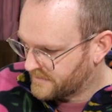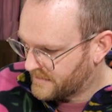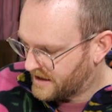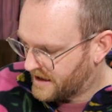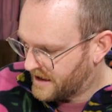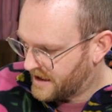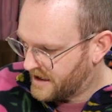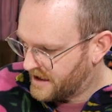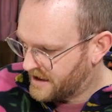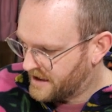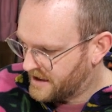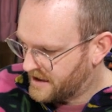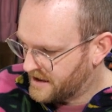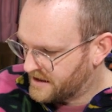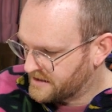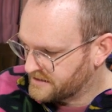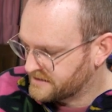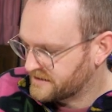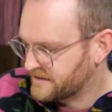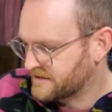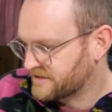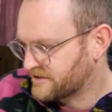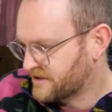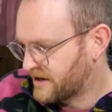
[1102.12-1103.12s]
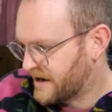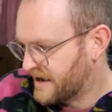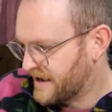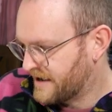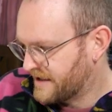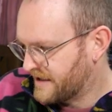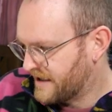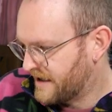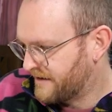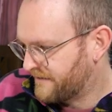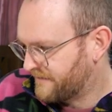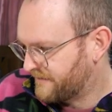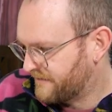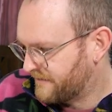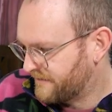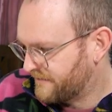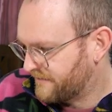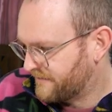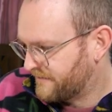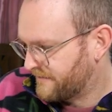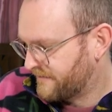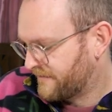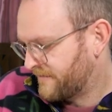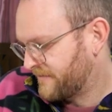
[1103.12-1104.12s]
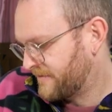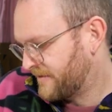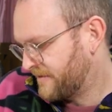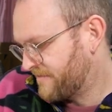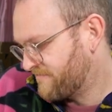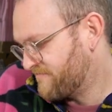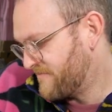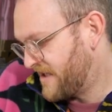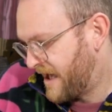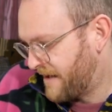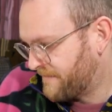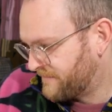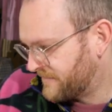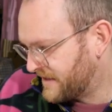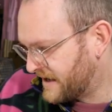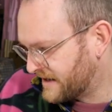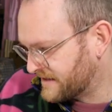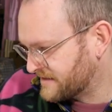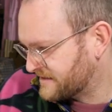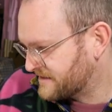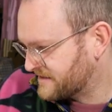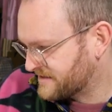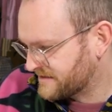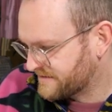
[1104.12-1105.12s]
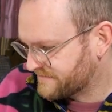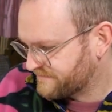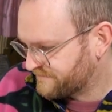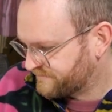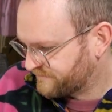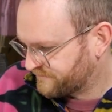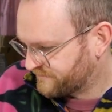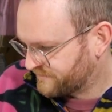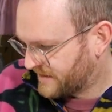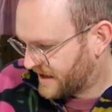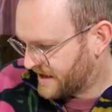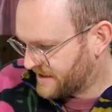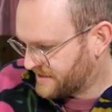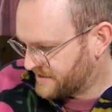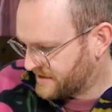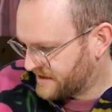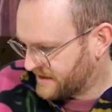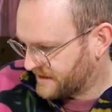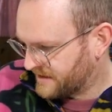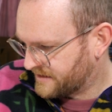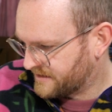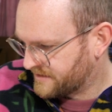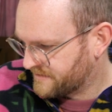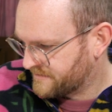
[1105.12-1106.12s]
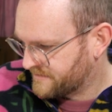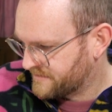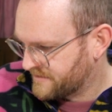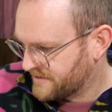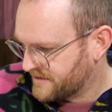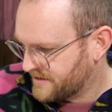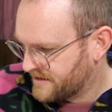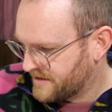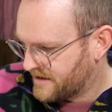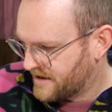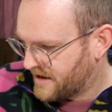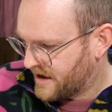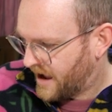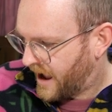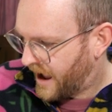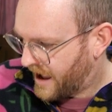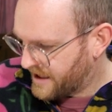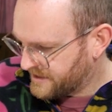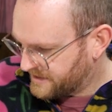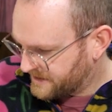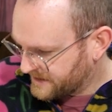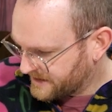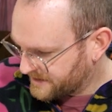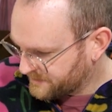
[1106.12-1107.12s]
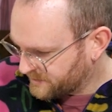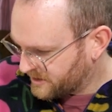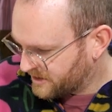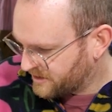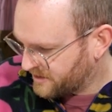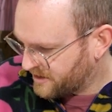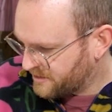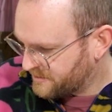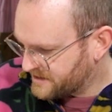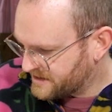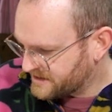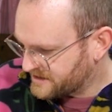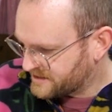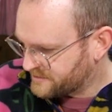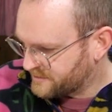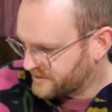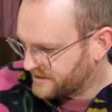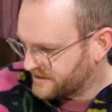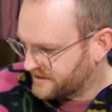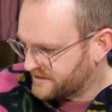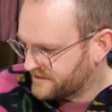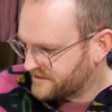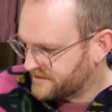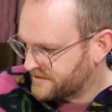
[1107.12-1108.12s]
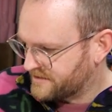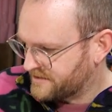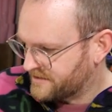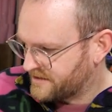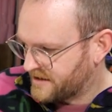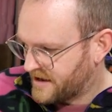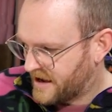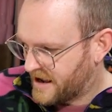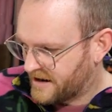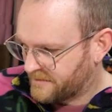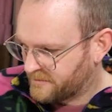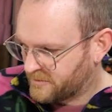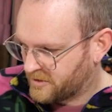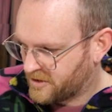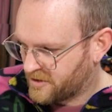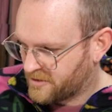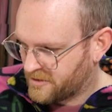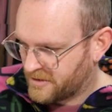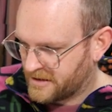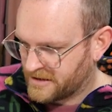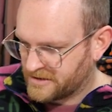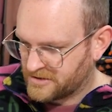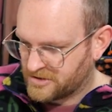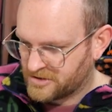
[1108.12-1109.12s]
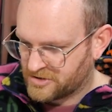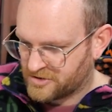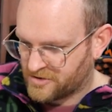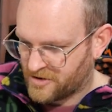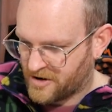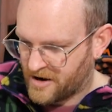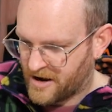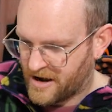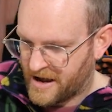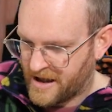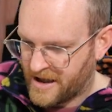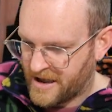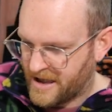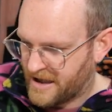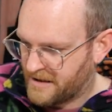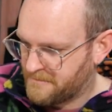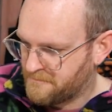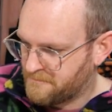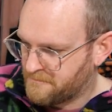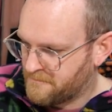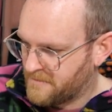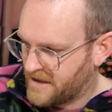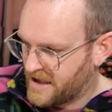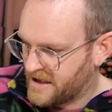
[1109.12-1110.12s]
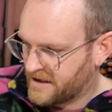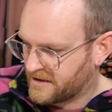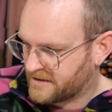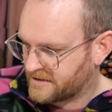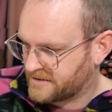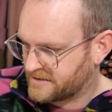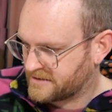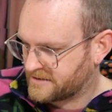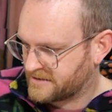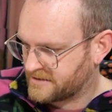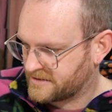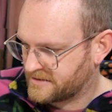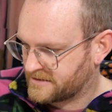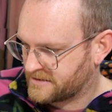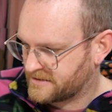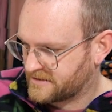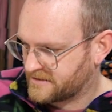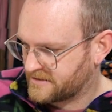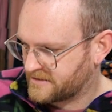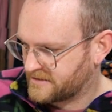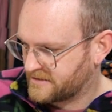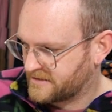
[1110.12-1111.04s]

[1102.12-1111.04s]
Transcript: And the tire, yeah, that's, I think I'm going to go with this one. And I'm going to try and mix